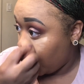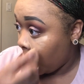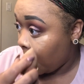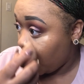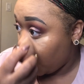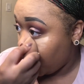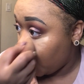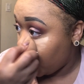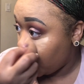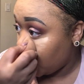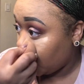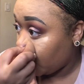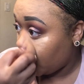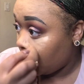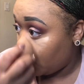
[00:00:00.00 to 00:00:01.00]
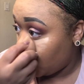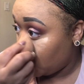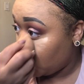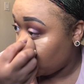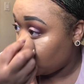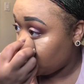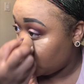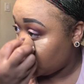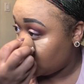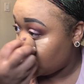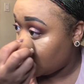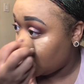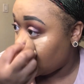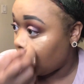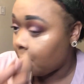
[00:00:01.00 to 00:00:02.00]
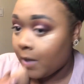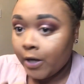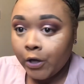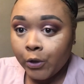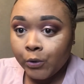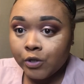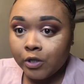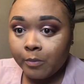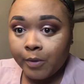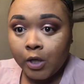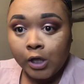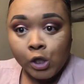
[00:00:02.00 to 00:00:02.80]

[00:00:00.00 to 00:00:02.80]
I cut that nose because I like my nose to be.